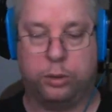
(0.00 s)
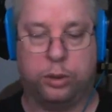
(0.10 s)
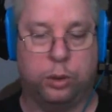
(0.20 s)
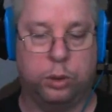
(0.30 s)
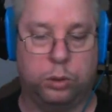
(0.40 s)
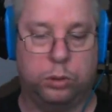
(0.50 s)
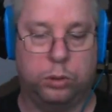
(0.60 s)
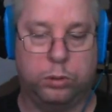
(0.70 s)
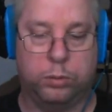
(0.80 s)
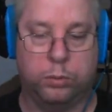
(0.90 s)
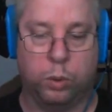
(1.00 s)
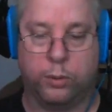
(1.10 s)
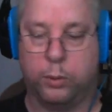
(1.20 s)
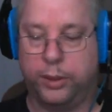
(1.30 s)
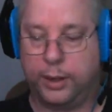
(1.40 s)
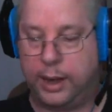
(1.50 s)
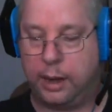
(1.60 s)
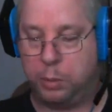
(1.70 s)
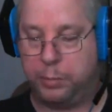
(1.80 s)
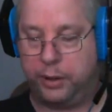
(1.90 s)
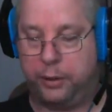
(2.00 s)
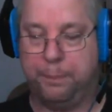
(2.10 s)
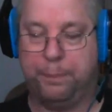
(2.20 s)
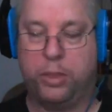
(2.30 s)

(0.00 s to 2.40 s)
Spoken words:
to work with the camera better.